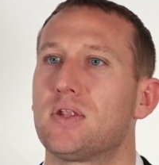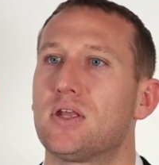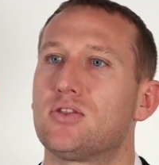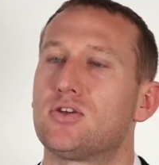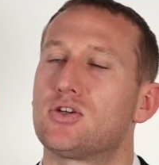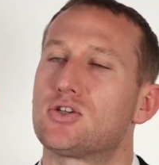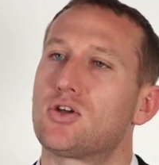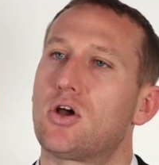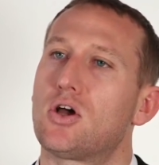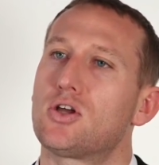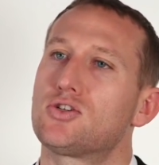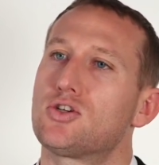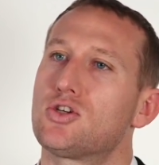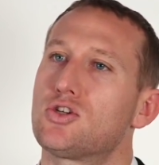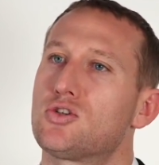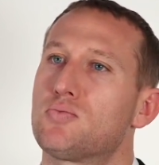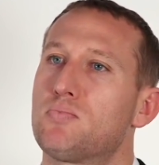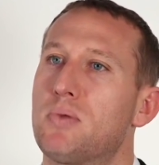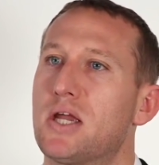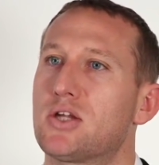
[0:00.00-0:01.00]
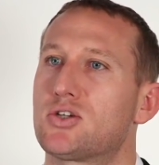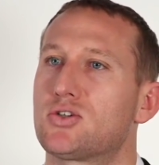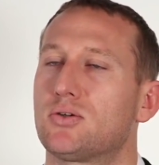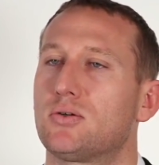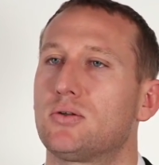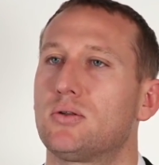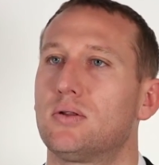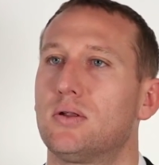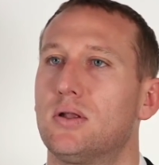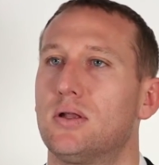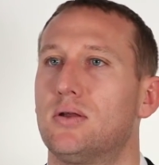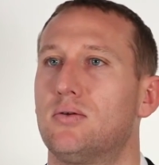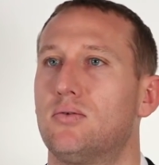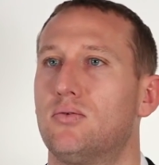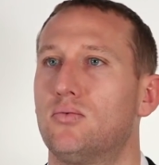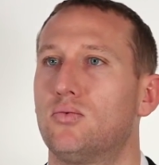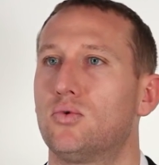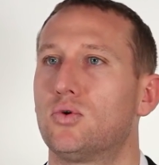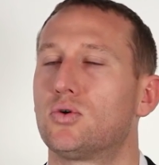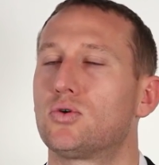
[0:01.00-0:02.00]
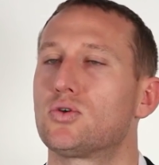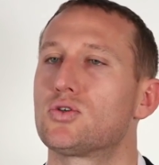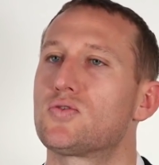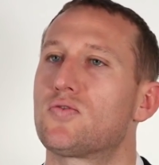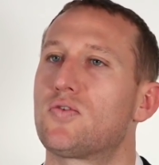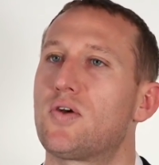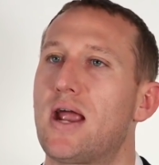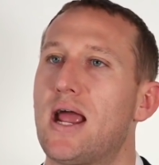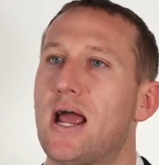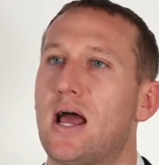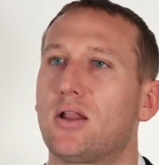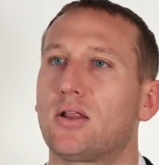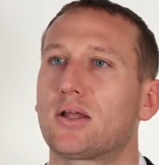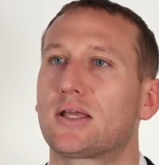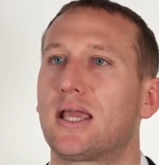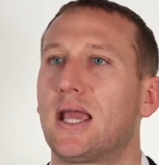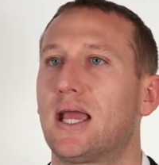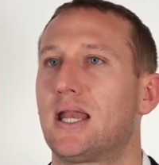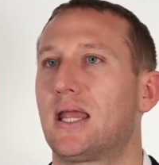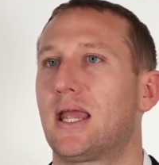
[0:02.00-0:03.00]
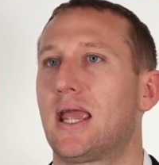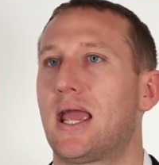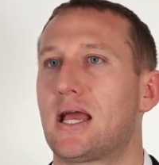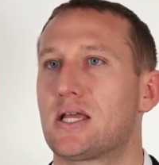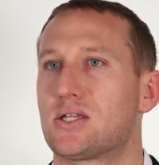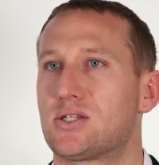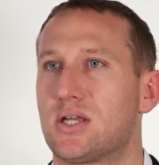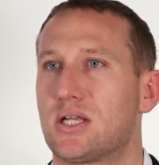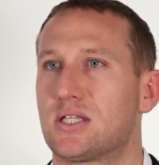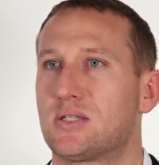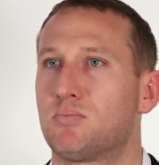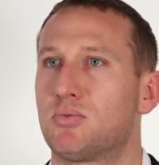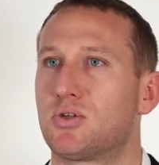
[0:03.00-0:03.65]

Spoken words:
There's also special rules for allocating assets